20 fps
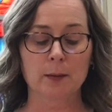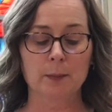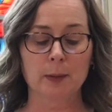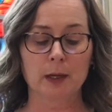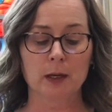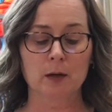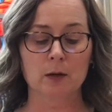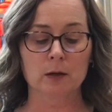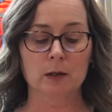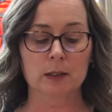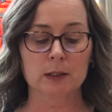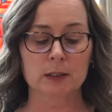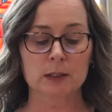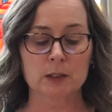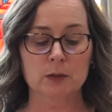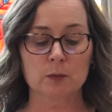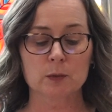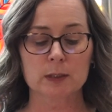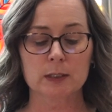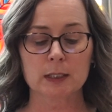
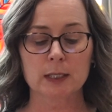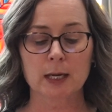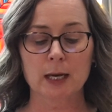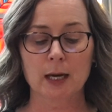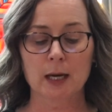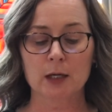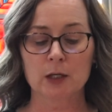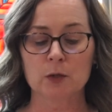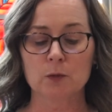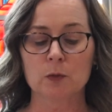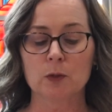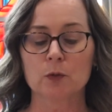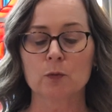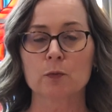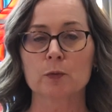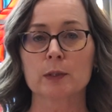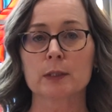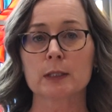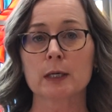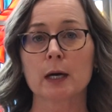parents was the annual
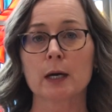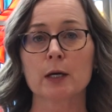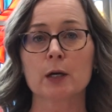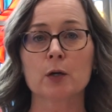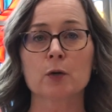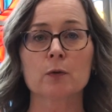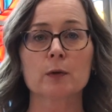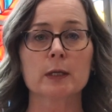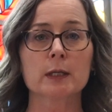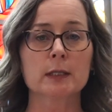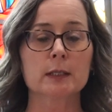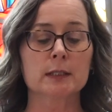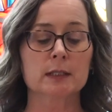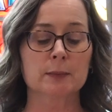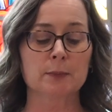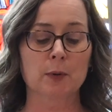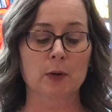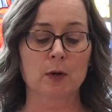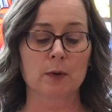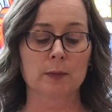
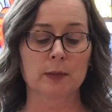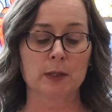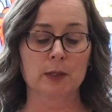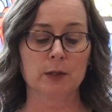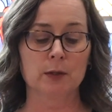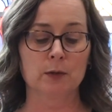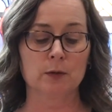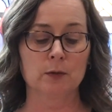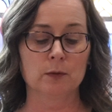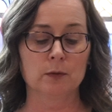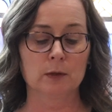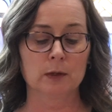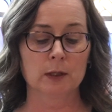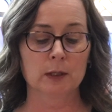Retirees Barbecue